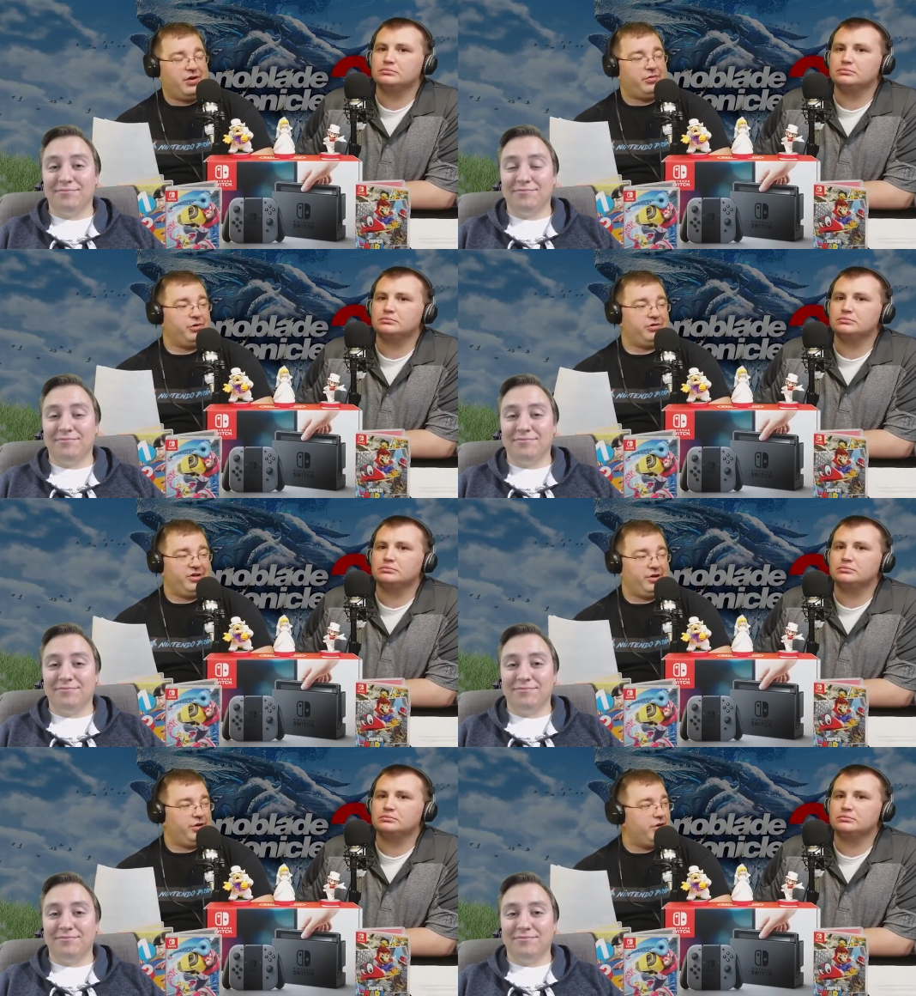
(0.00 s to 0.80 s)
Speaker 1: Traveler a
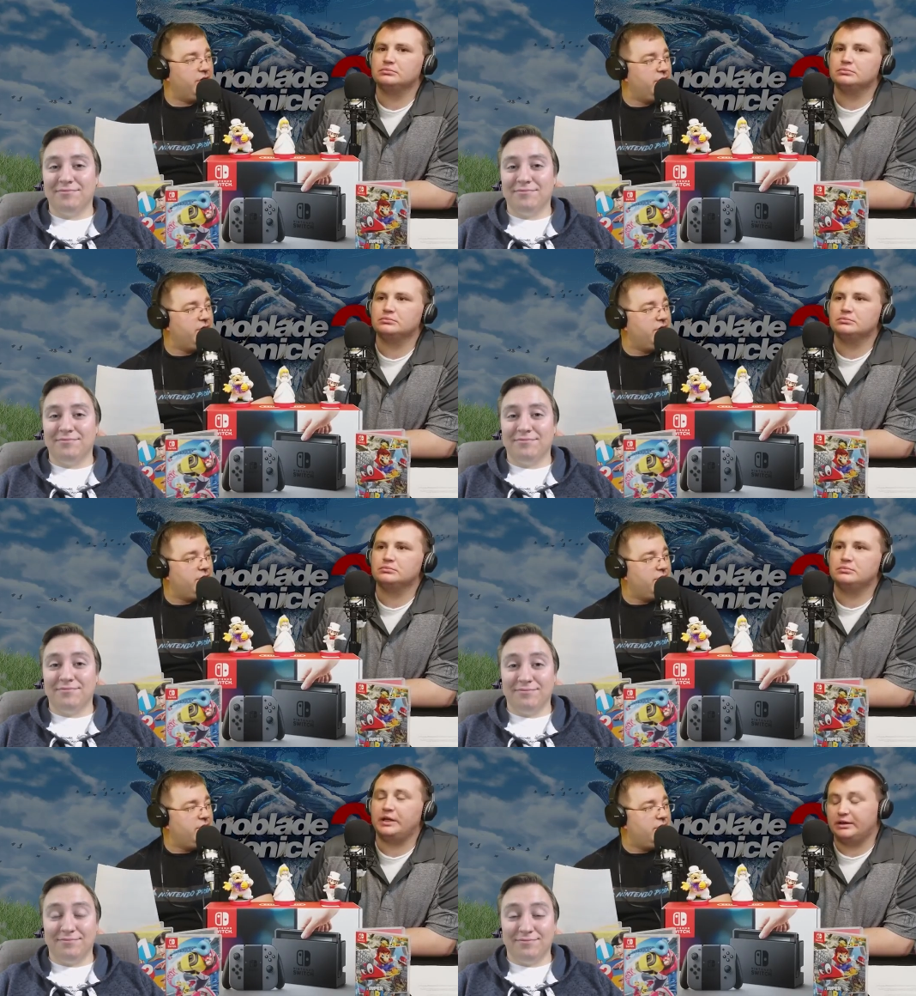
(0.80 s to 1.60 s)
ton.
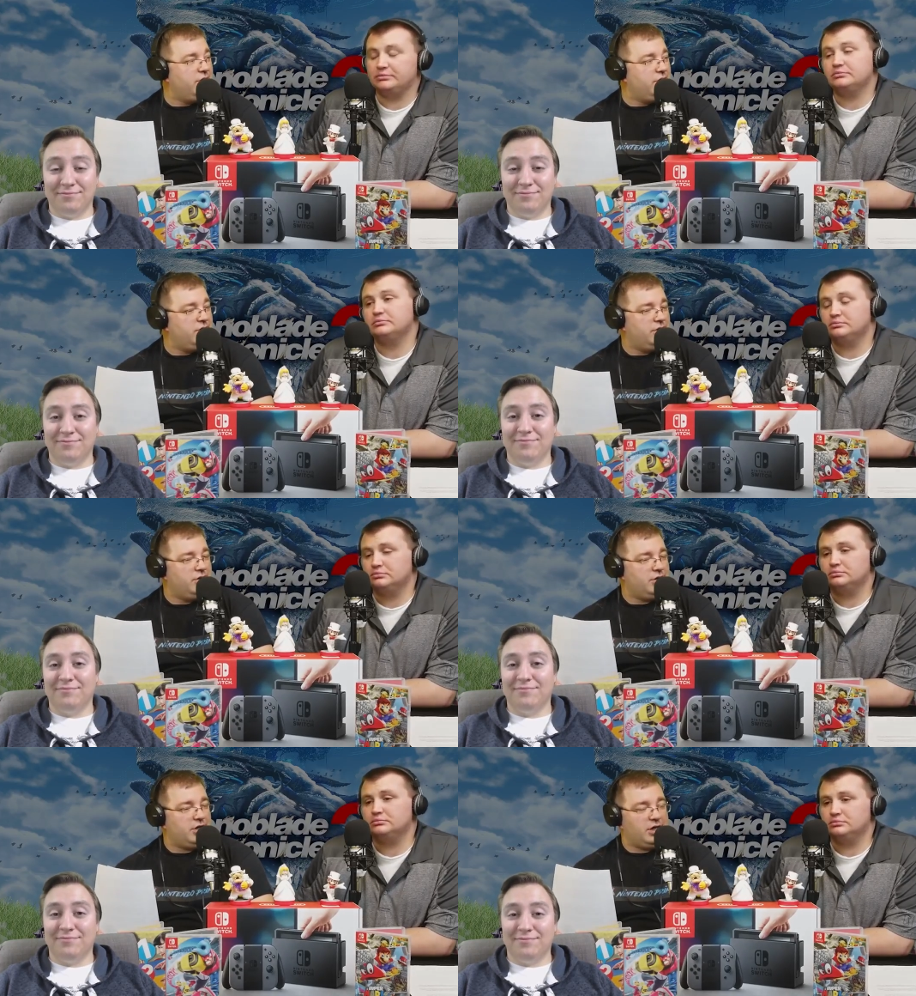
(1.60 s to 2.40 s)
Speaker 2: Yeah. Mm-hmm.
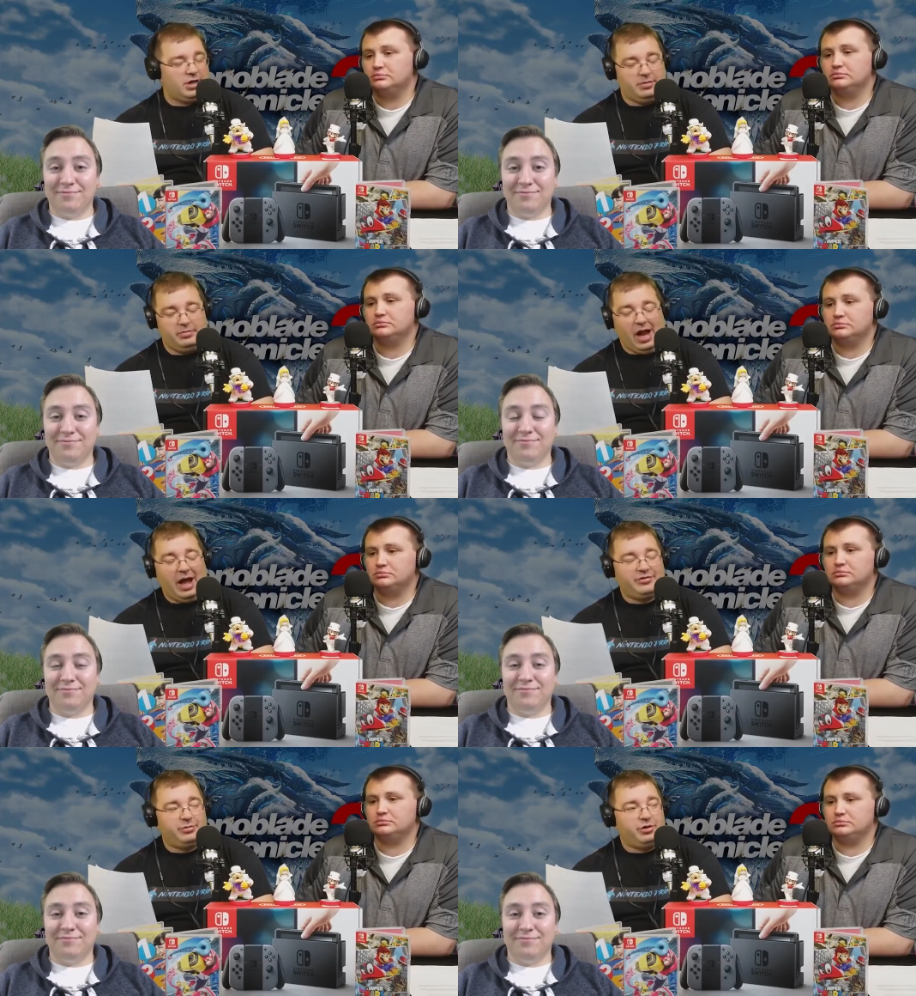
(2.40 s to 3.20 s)
Speaker 1: Now,
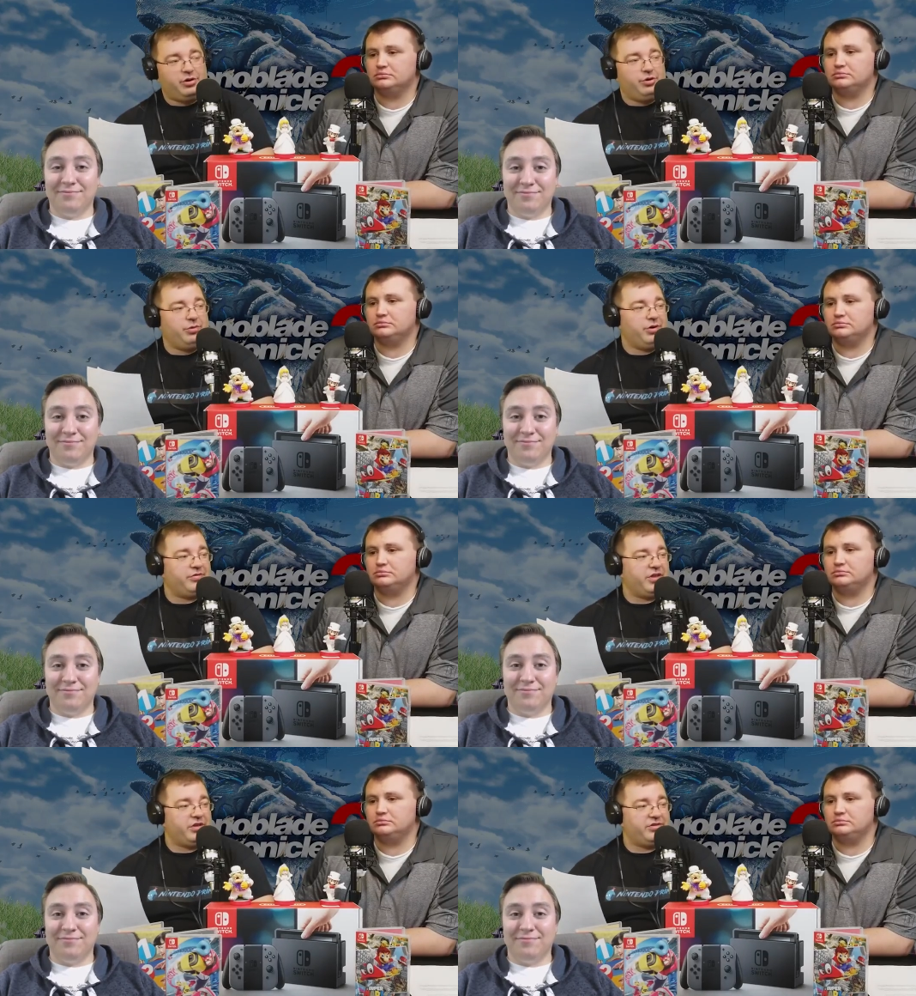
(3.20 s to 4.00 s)
obviously, we
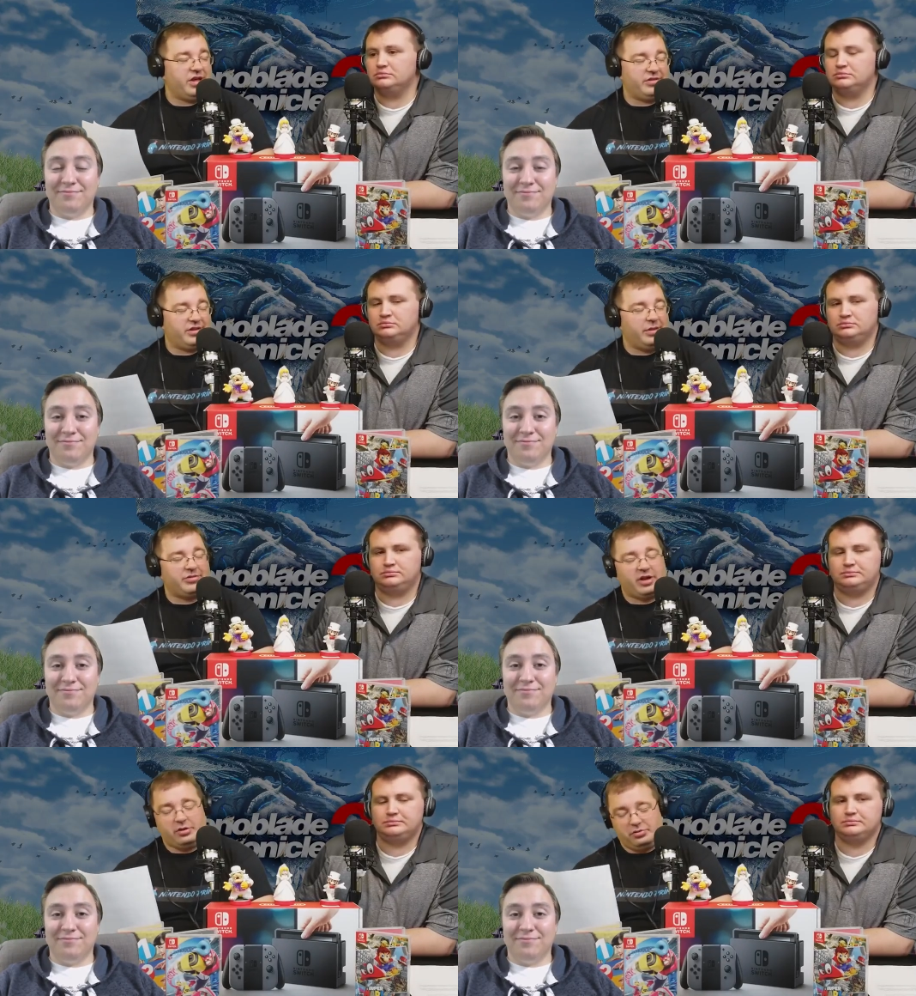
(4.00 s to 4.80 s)
don't have sales yet. The
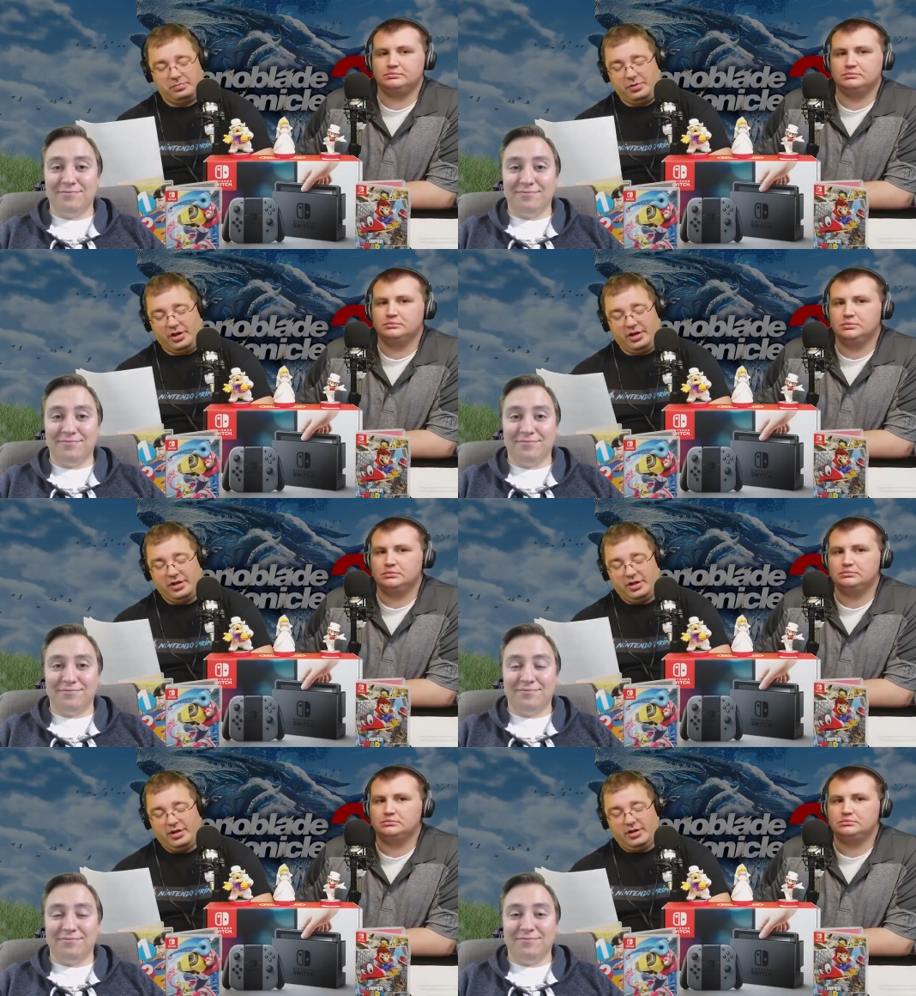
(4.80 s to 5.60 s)
game's not out, but
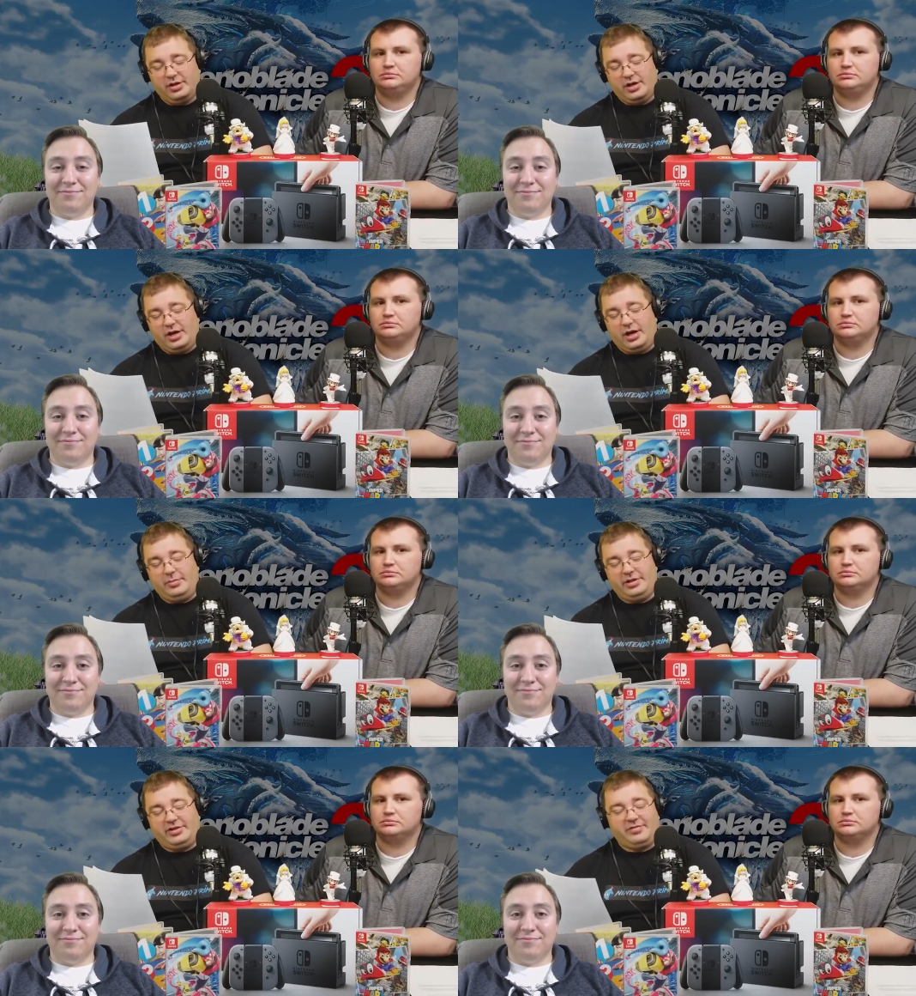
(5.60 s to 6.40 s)

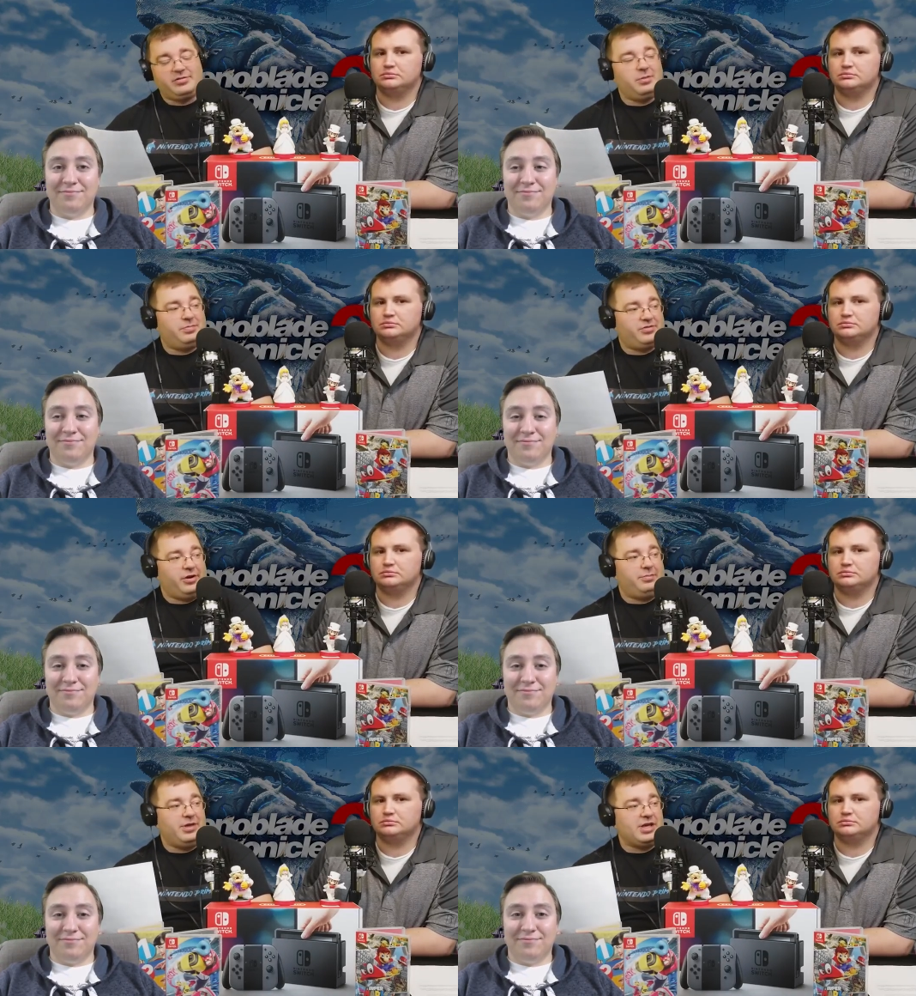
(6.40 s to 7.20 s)
it definitely
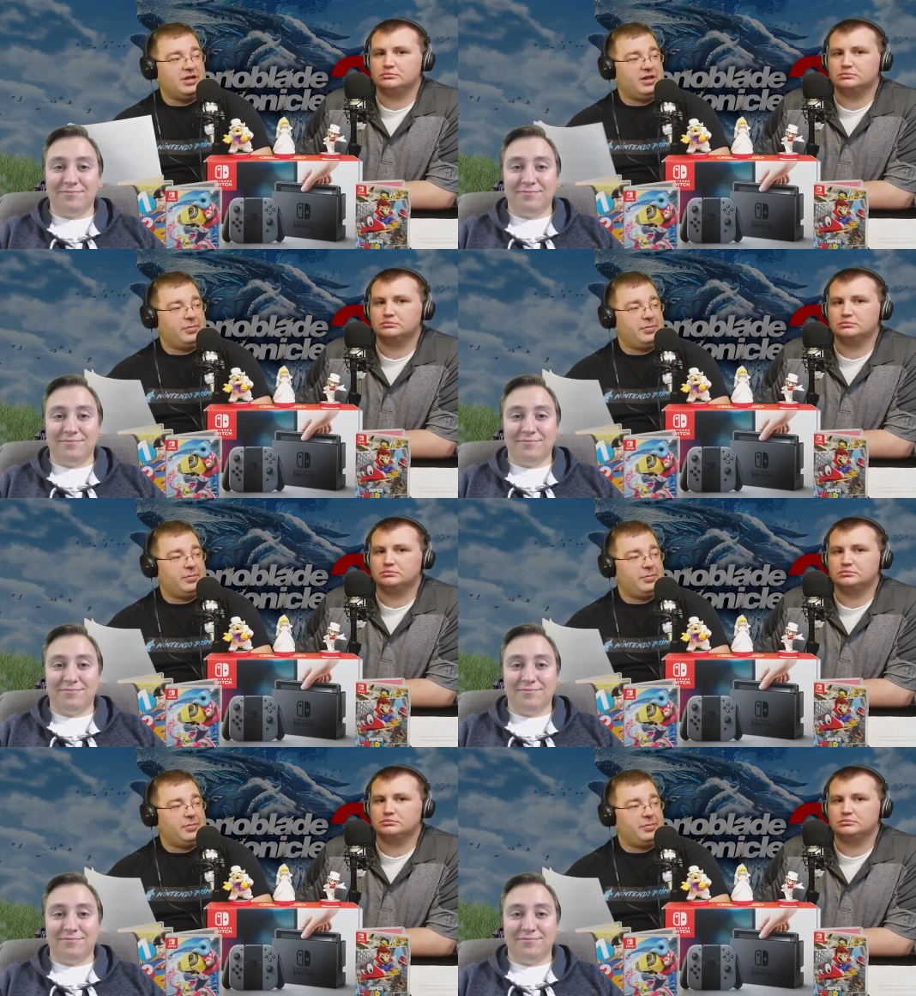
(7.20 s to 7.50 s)
started piquing a